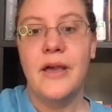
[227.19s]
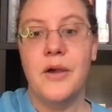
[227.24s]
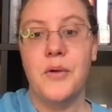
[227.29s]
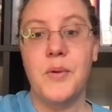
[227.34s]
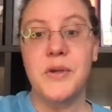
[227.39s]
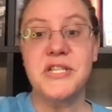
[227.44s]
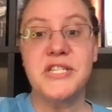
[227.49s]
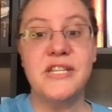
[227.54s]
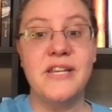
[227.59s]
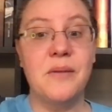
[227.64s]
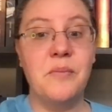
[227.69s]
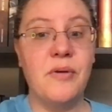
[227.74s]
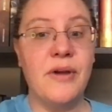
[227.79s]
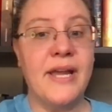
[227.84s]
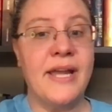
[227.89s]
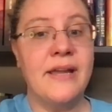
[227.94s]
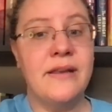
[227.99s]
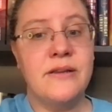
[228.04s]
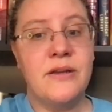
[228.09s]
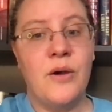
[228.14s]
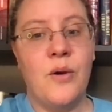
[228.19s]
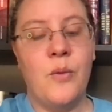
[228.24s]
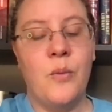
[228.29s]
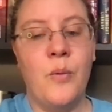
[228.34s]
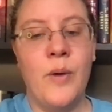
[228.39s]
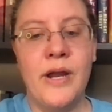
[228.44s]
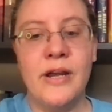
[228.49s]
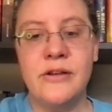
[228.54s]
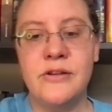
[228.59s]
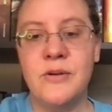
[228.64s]
Question number eight
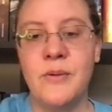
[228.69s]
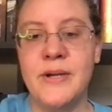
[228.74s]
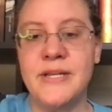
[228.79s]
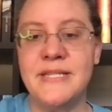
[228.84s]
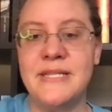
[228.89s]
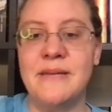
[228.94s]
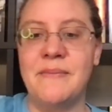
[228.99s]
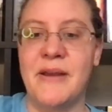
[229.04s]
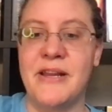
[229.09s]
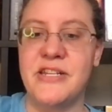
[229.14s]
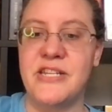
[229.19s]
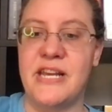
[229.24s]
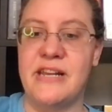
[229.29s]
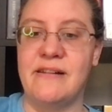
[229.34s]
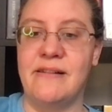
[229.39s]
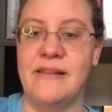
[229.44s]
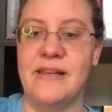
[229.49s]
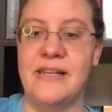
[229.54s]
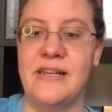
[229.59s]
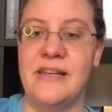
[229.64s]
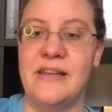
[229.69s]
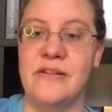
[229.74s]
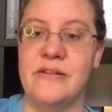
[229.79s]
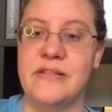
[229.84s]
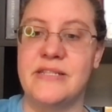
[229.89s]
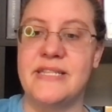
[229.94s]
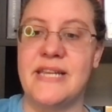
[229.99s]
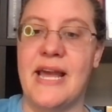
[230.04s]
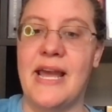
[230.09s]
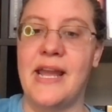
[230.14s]
Where do I see my channel in a
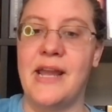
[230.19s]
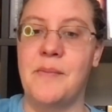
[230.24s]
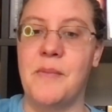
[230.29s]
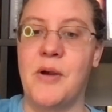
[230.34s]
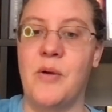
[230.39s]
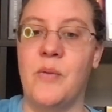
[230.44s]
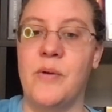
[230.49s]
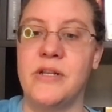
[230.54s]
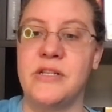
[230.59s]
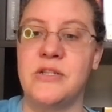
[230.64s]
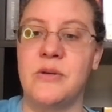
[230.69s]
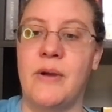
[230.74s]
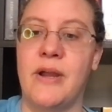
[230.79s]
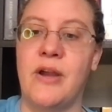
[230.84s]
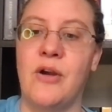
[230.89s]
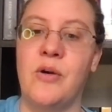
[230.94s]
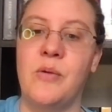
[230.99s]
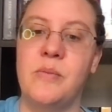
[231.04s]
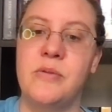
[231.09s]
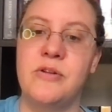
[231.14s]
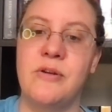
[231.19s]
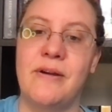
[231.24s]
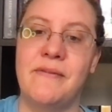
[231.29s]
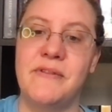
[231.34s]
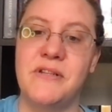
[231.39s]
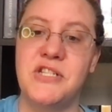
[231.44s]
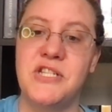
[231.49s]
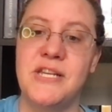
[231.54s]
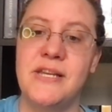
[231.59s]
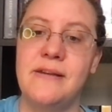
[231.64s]
year's time and what do I hope to have
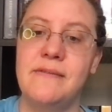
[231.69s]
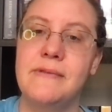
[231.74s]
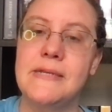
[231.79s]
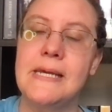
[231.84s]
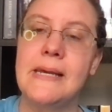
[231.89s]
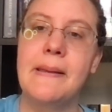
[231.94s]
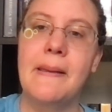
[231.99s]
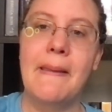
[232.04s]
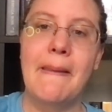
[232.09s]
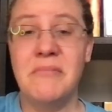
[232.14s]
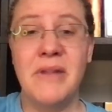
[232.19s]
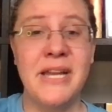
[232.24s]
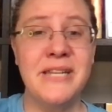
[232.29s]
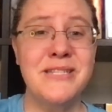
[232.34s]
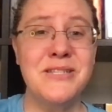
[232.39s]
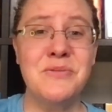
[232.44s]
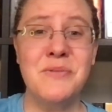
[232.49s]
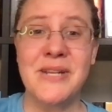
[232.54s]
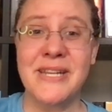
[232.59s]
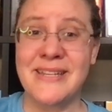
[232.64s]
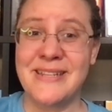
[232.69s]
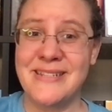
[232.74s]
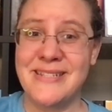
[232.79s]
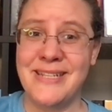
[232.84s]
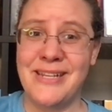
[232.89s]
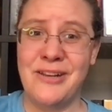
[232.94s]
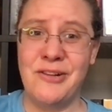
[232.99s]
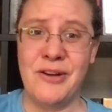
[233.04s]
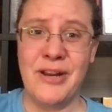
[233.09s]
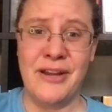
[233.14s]
achieved? I just want to
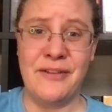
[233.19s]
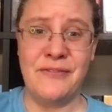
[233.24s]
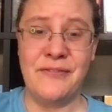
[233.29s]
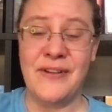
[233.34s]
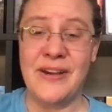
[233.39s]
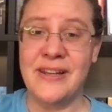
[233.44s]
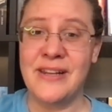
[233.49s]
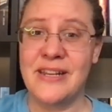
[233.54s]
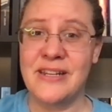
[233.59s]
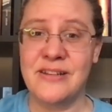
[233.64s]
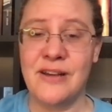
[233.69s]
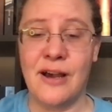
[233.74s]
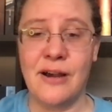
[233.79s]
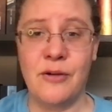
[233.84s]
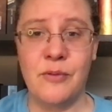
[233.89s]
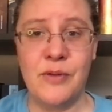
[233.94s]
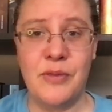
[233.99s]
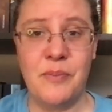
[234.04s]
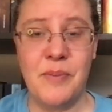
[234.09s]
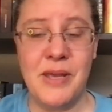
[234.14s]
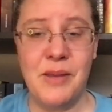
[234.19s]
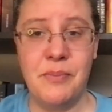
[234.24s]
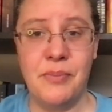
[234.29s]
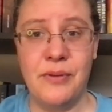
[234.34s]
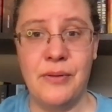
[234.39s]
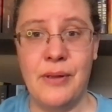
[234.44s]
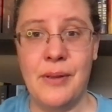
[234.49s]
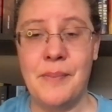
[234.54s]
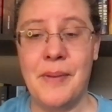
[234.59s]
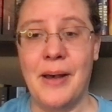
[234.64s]
continue to have fun and talk with
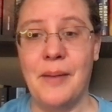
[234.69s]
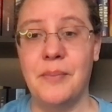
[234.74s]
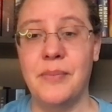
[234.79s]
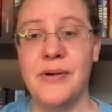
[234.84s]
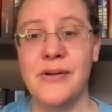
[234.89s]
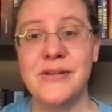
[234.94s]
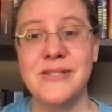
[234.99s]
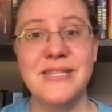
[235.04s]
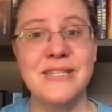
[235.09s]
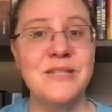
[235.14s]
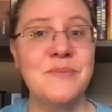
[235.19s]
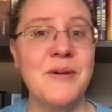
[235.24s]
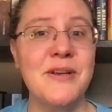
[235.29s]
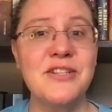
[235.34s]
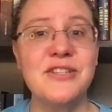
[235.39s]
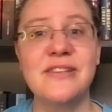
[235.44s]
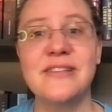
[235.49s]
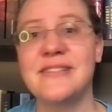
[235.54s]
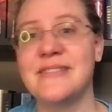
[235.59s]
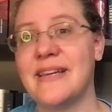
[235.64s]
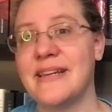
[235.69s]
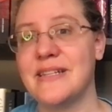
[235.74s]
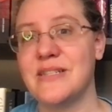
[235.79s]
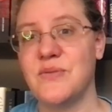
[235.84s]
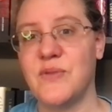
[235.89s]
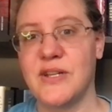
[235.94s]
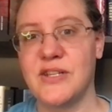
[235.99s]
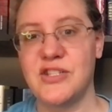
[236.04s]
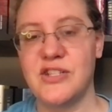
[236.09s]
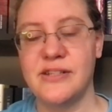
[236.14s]
people about books, especially science
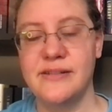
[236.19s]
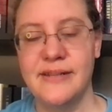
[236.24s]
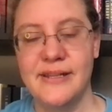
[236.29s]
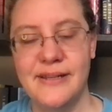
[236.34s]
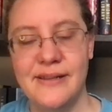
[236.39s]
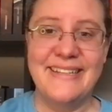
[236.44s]
fiction.